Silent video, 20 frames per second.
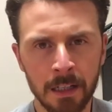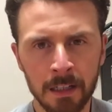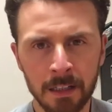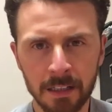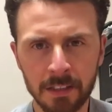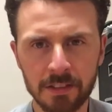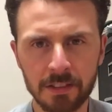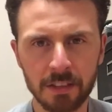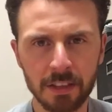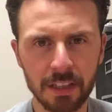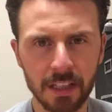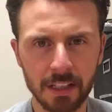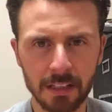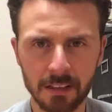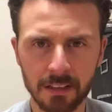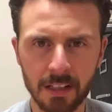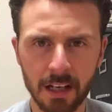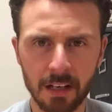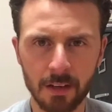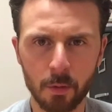let's look
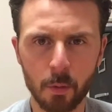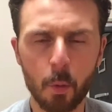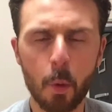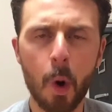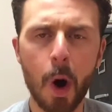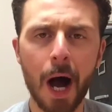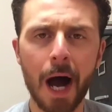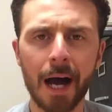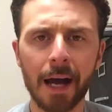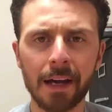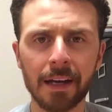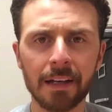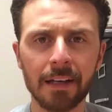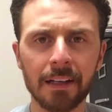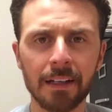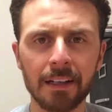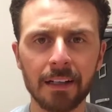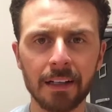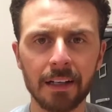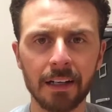at kind of why,
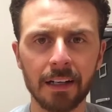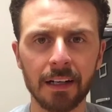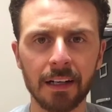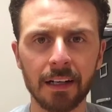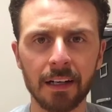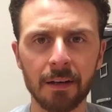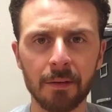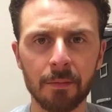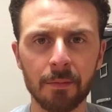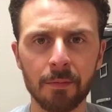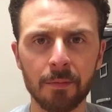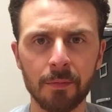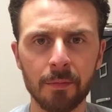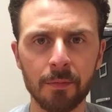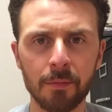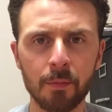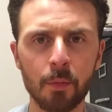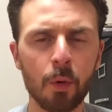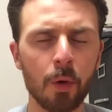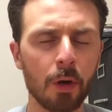a
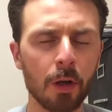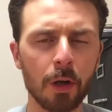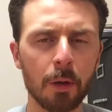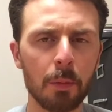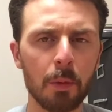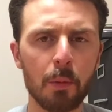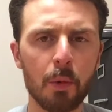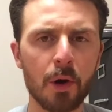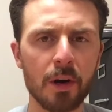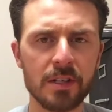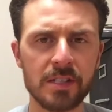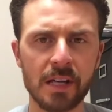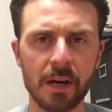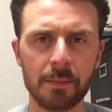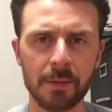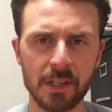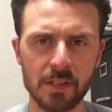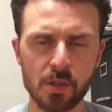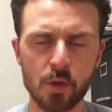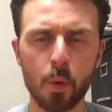little bit more in
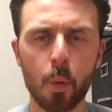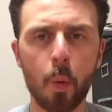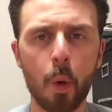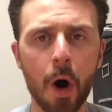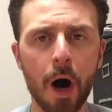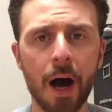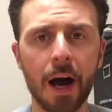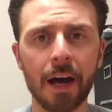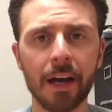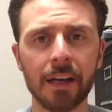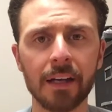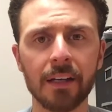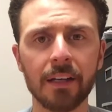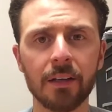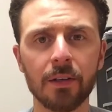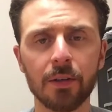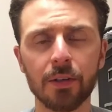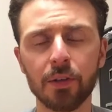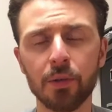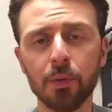depth as to why
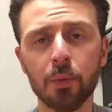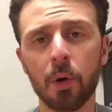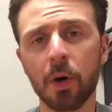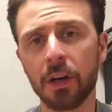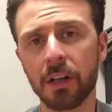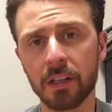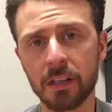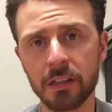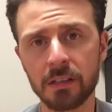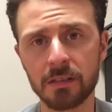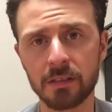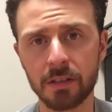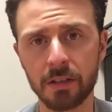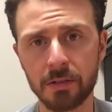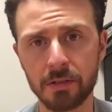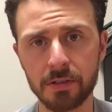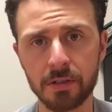you want to eat slow.